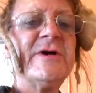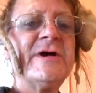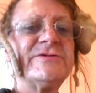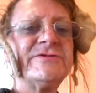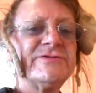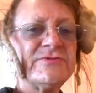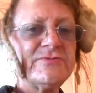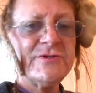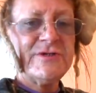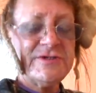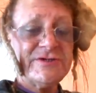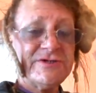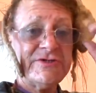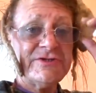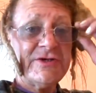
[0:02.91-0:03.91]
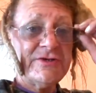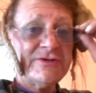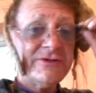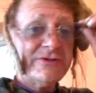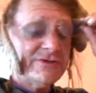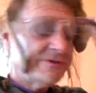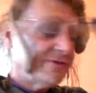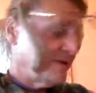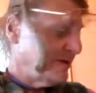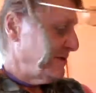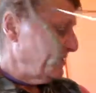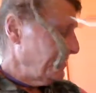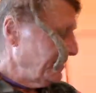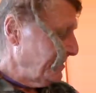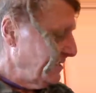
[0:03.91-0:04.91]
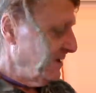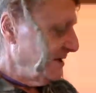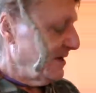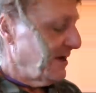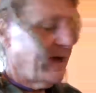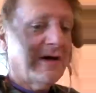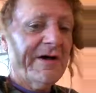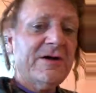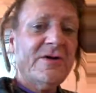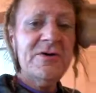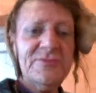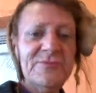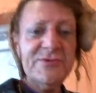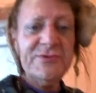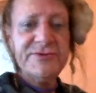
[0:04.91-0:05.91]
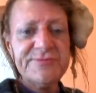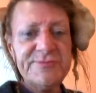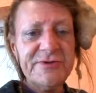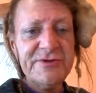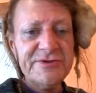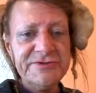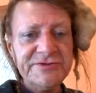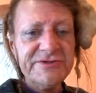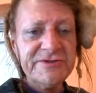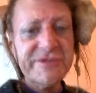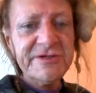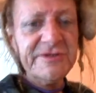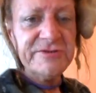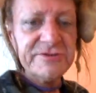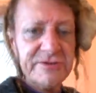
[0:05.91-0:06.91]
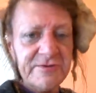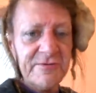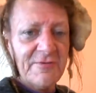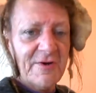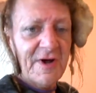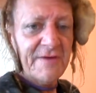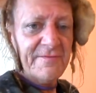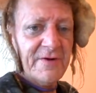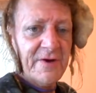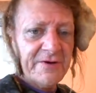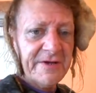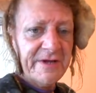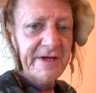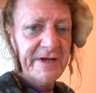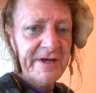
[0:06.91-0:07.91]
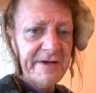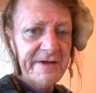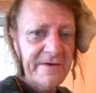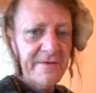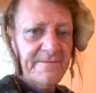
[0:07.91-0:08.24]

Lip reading: I just wanted to show you how a homeless person can survive okay.